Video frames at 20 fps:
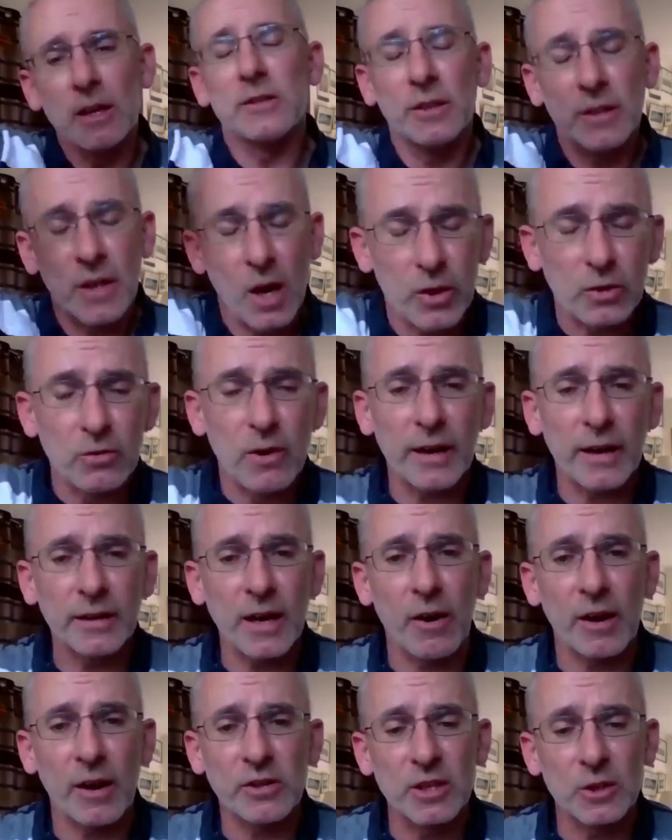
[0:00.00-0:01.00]
to go the right
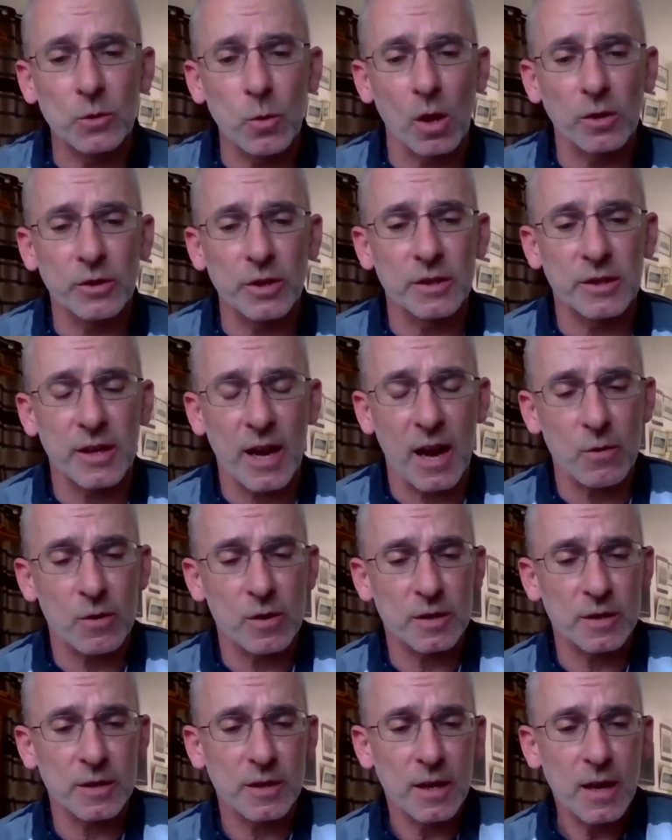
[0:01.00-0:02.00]
direction to Alton
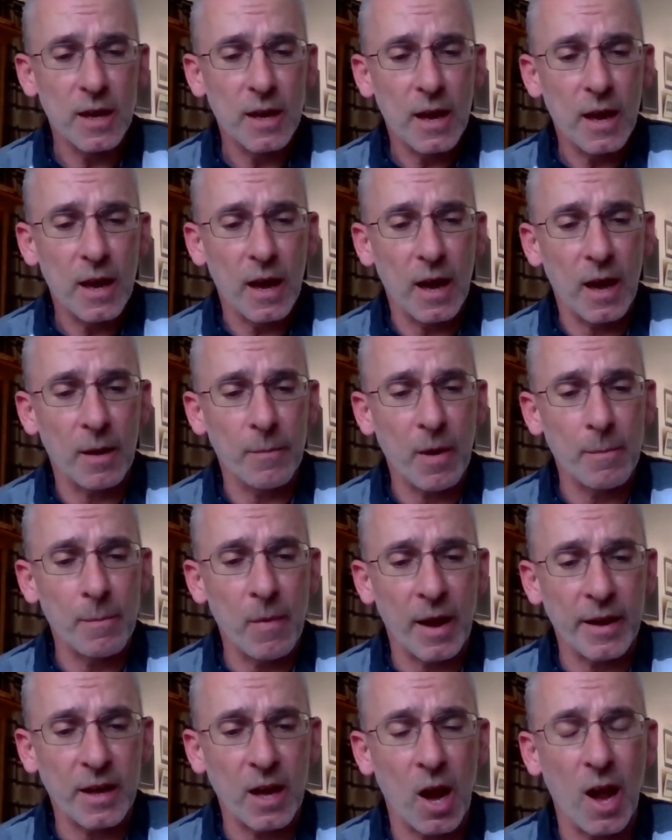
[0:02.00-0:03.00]
Towers. And
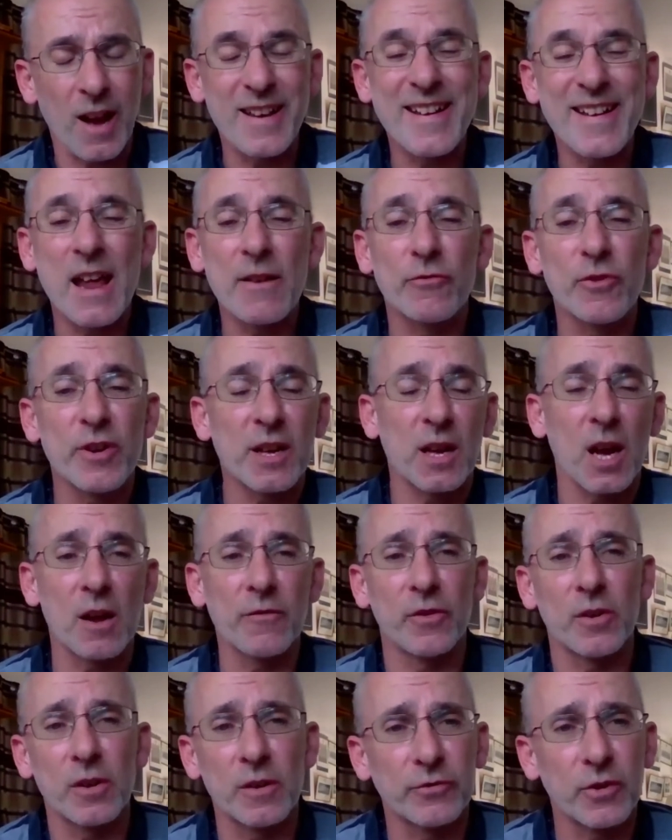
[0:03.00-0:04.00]
my car never
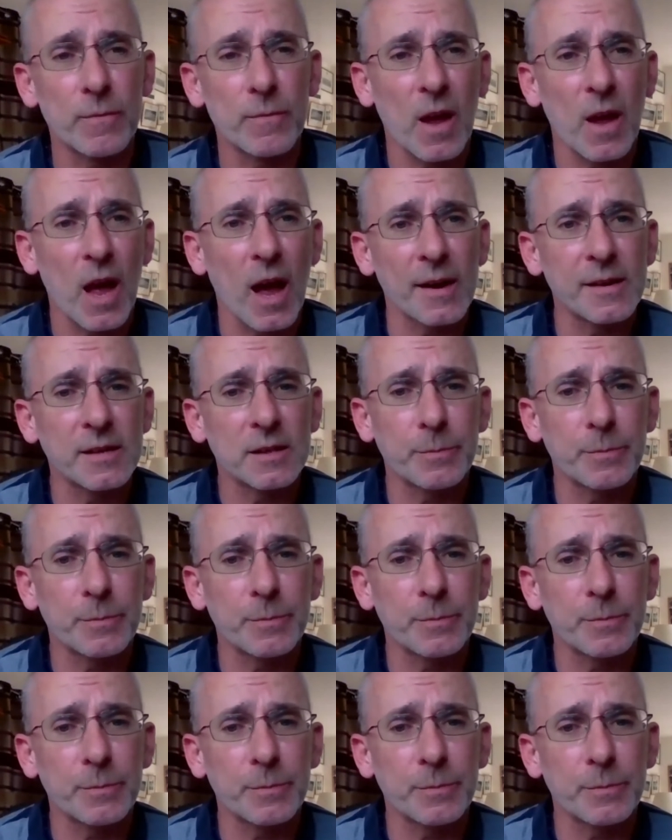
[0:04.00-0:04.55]
recovered from that high